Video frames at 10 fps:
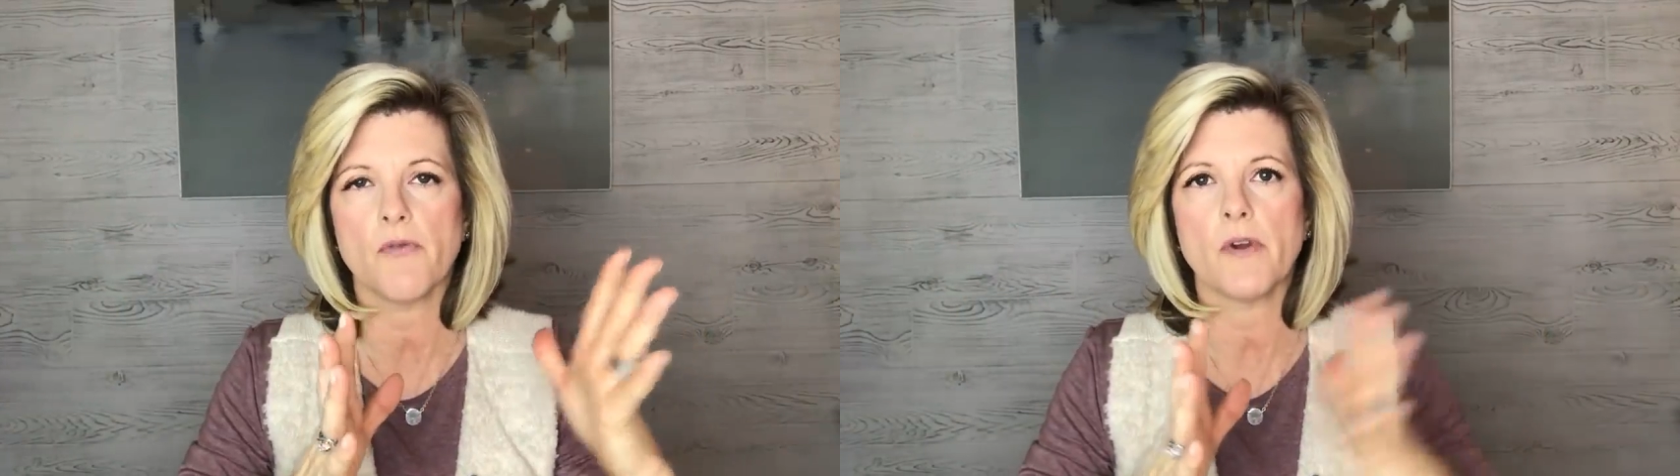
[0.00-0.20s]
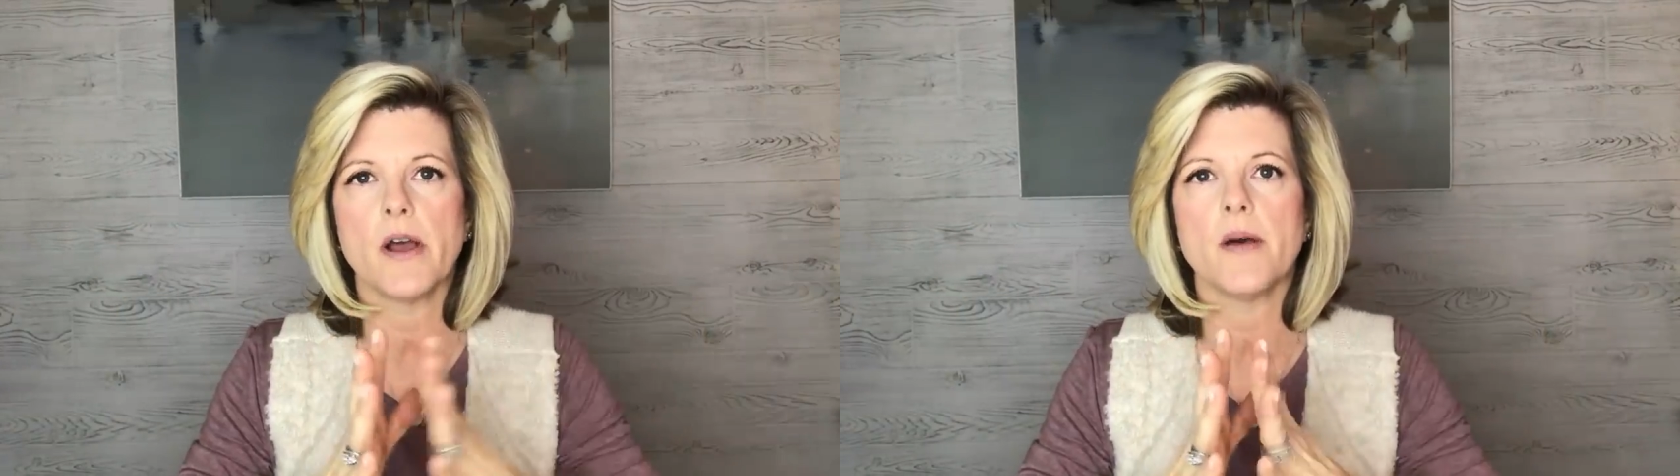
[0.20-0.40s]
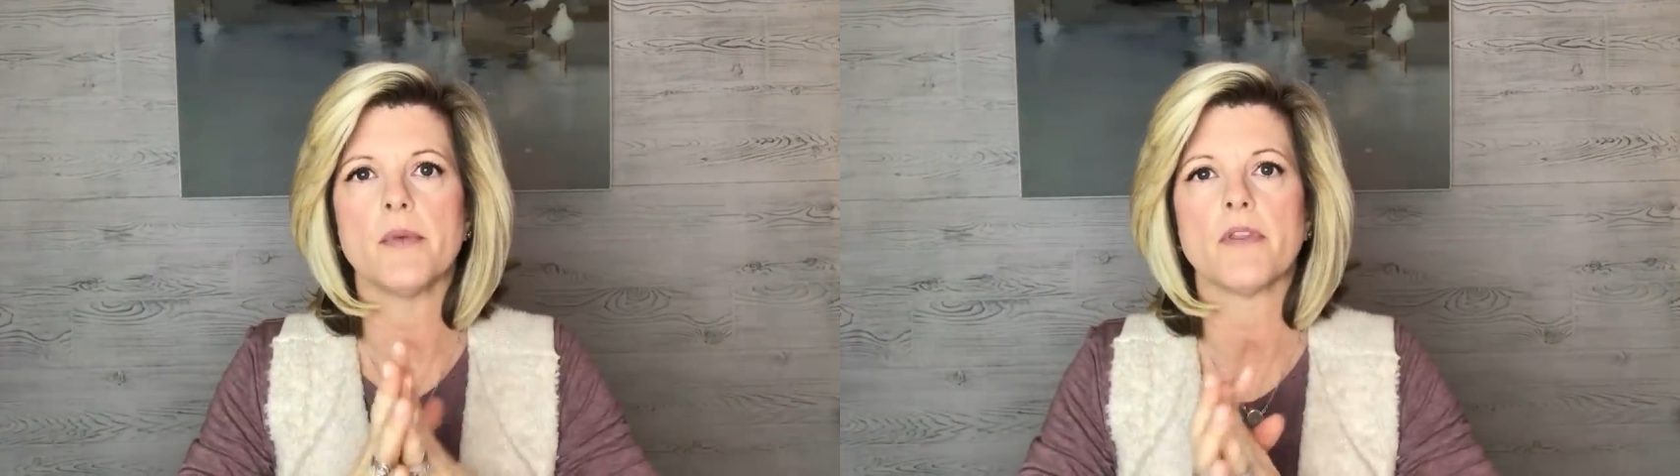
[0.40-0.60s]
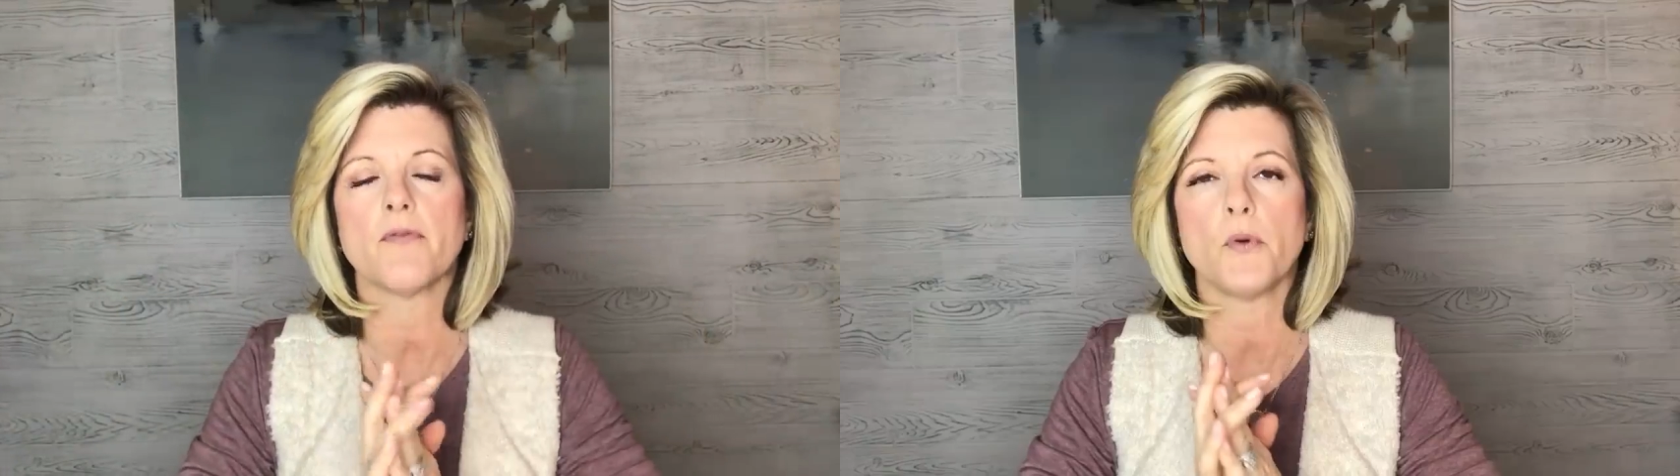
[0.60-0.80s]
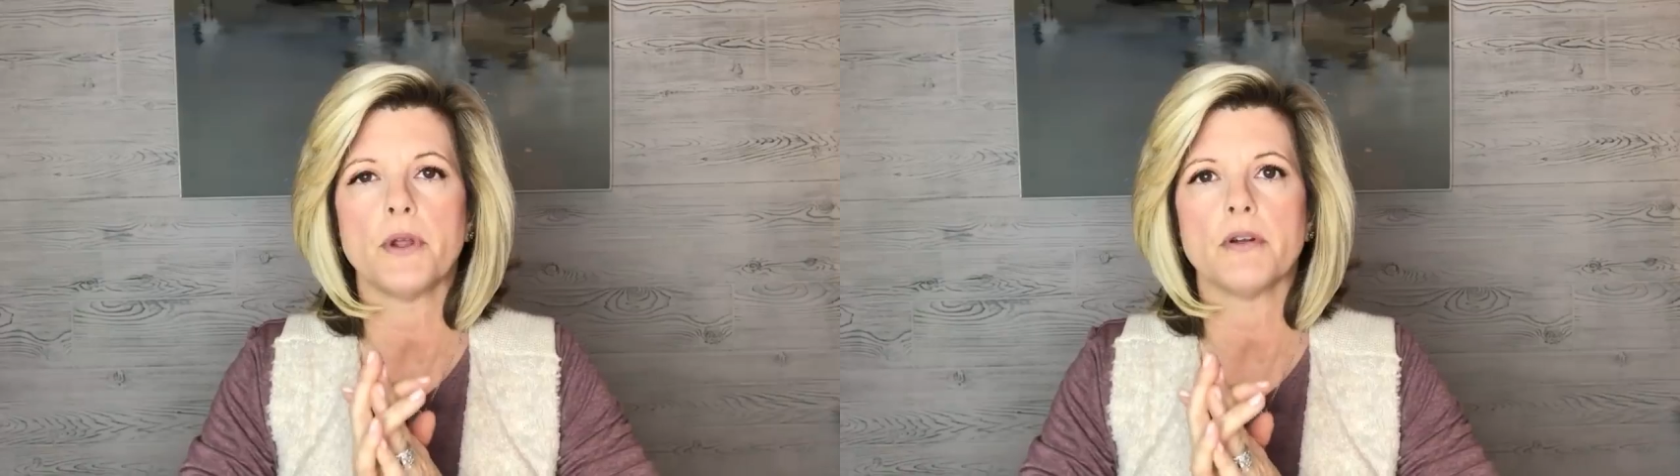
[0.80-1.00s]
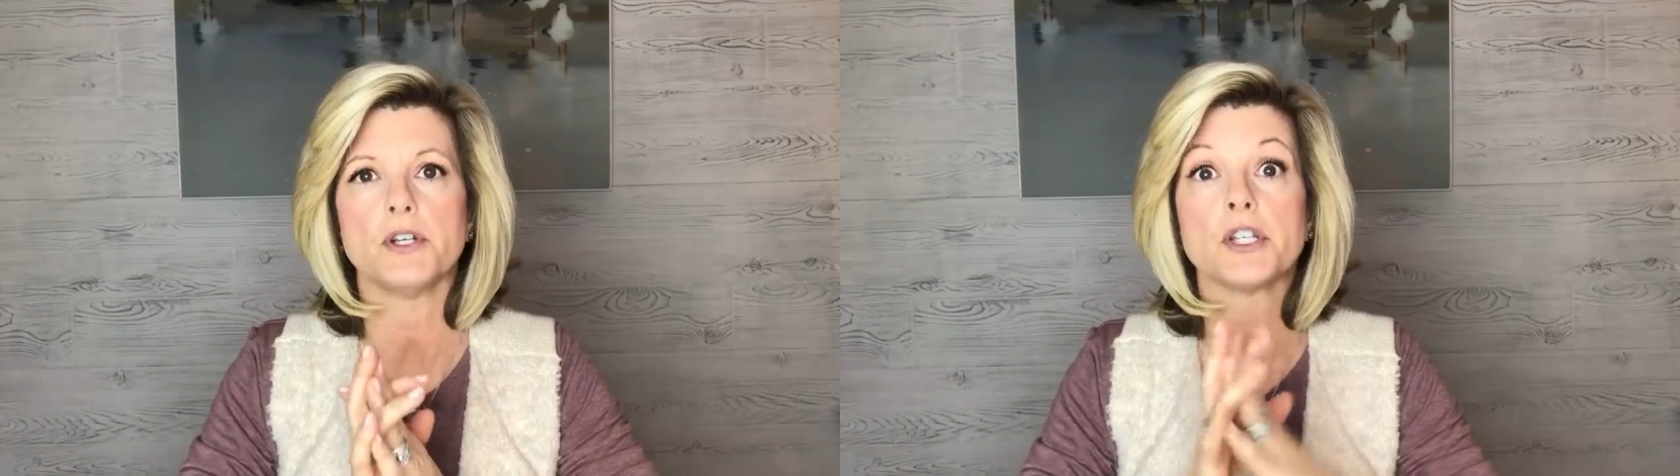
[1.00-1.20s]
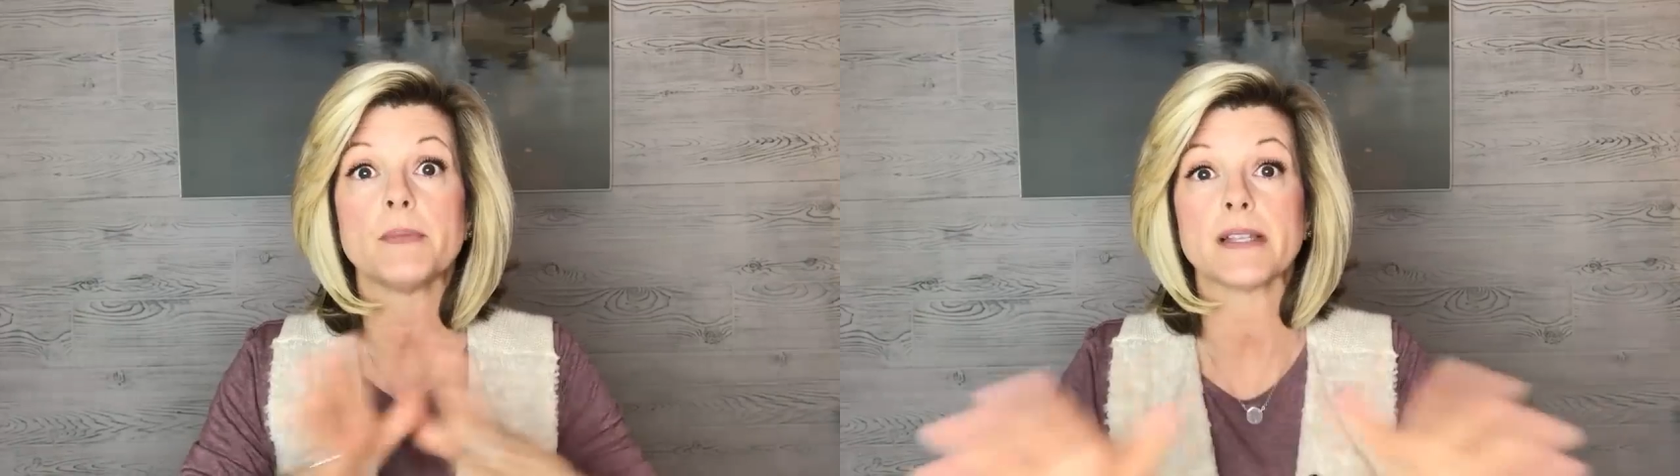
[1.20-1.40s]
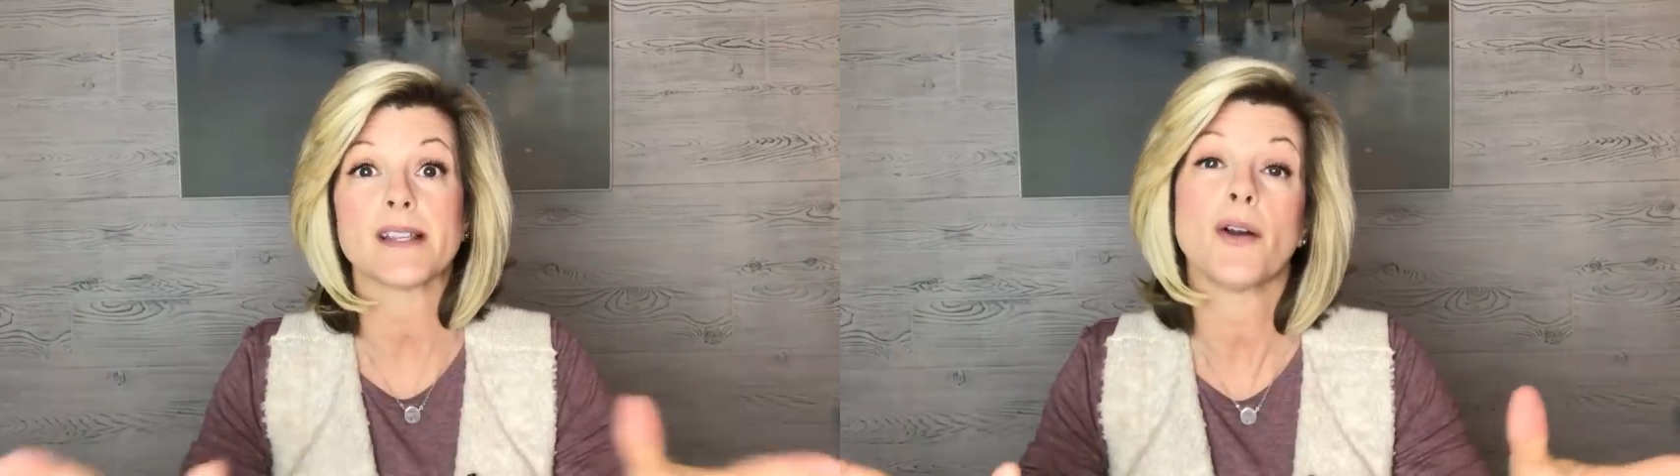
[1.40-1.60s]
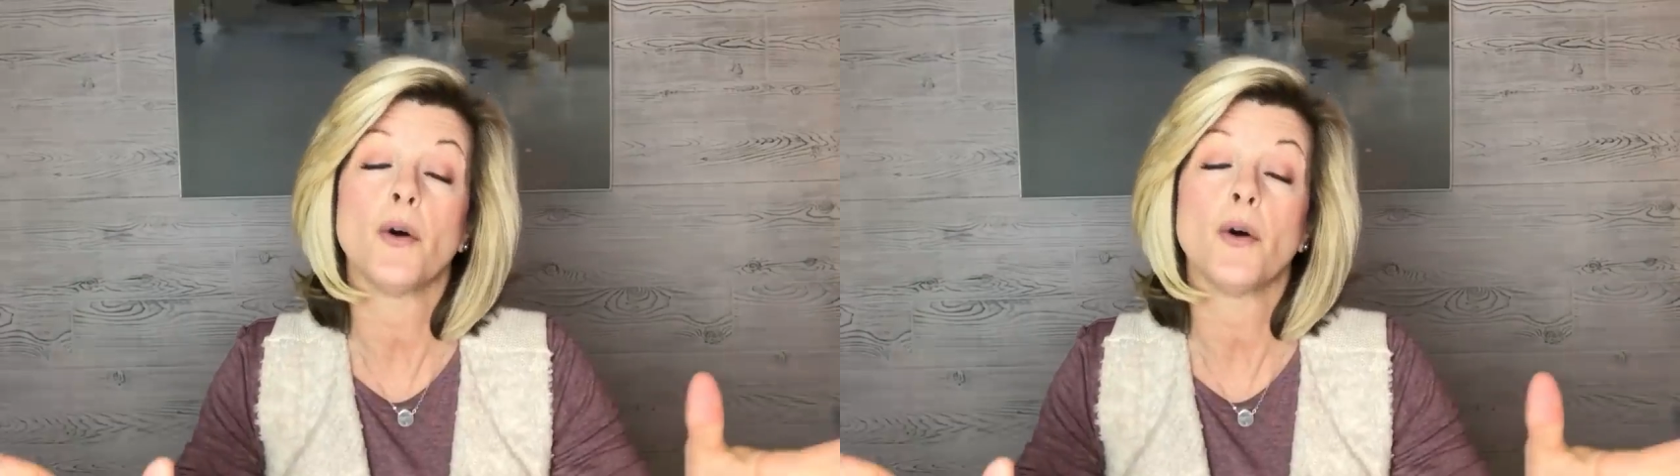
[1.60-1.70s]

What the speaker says: from the foyer and just makes that